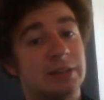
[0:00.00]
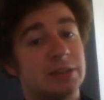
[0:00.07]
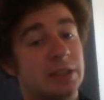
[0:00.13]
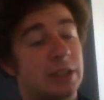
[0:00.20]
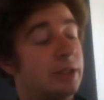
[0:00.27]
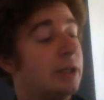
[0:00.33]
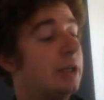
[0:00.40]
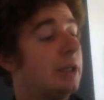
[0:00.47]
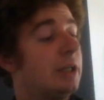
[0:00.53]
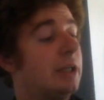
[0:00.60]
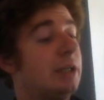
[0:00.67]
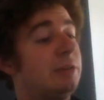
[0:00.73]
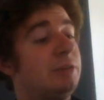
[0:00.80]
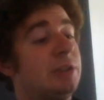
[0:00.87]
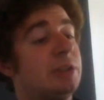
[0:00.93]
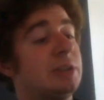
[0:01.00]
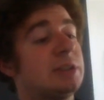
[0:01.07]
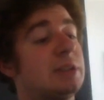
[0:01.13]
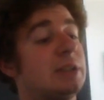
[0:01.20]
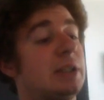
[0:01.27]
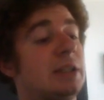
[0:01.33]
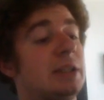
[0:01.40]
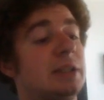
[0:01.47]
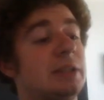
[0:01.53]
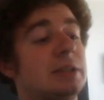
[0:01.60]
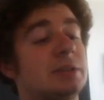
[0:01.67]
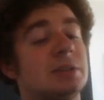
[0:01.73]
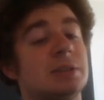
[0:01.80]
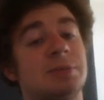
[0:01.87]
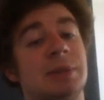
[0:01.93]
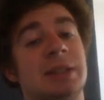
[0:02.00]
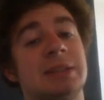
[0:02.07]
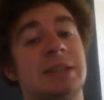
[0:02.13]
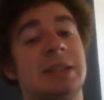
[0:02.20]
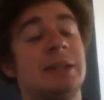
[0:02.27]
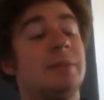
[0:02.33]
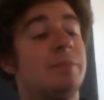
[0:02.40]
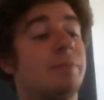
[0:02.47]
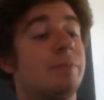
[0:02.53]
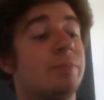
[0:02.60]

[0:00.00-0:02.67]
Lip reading: So if you use this one's ability